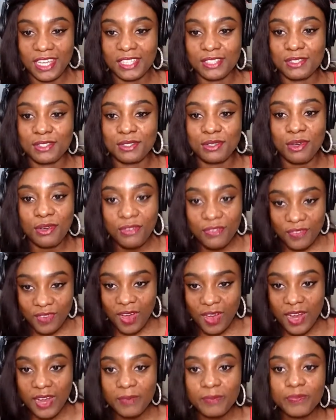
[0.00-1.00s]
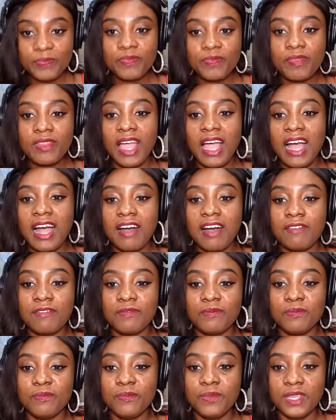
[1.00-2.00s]
And so far,
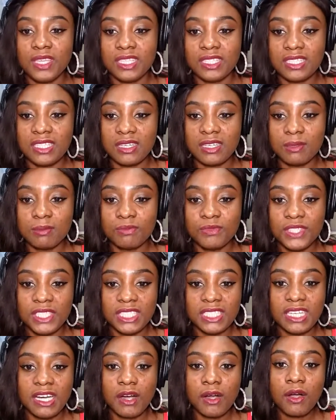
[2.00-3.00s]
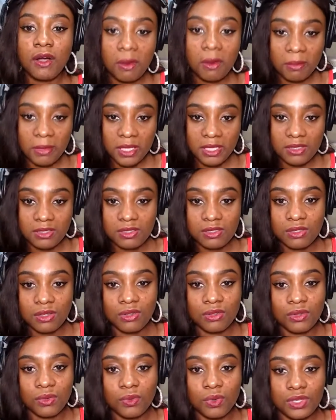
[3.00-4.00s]
I've been reading our comments
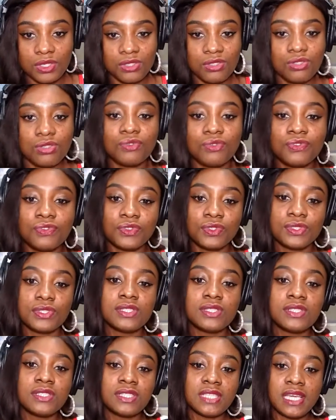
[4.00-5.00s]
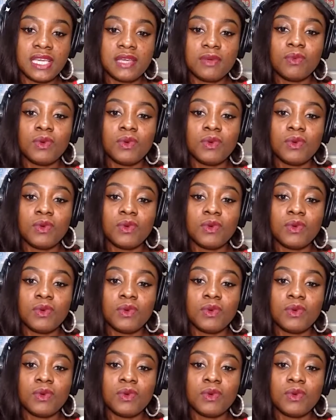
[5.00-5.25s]
on the question for today.